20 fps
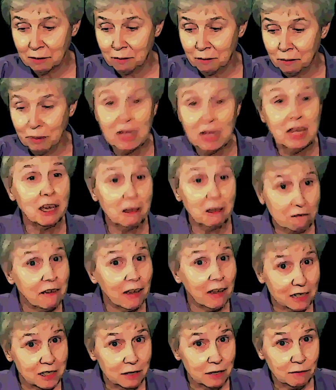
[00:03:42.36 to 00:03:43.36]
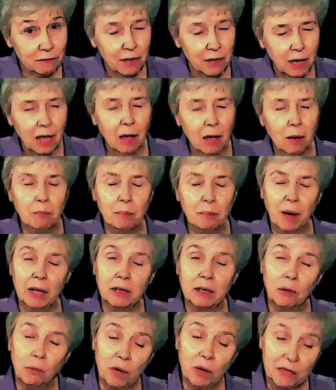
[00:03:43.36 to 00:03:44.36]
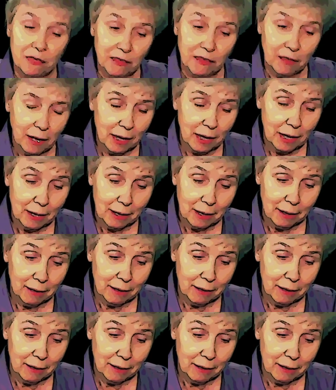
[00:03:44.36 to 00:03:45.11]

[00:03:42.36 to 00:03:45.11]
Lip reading: being effective, but with the